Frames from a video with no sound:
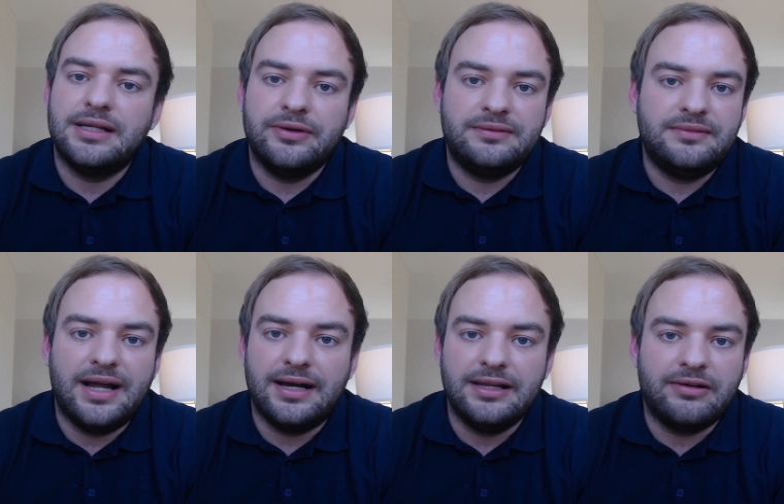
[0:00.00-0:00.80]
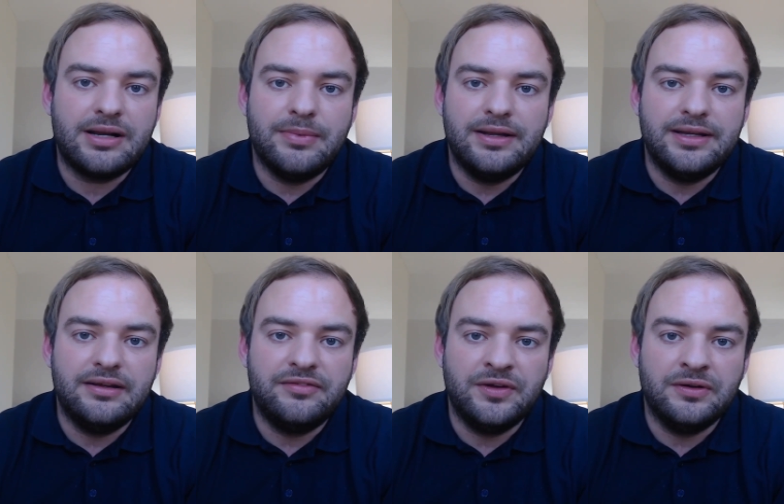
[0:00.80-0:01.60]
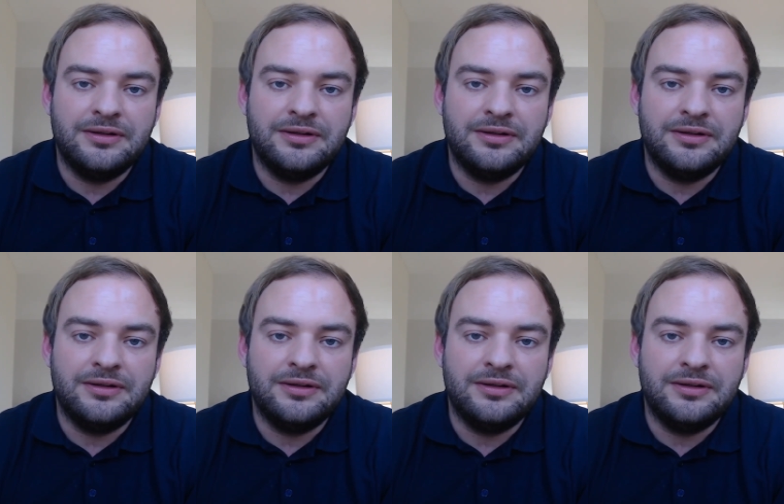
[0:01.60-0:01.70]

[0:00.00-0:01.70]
I would highly recommend it if you're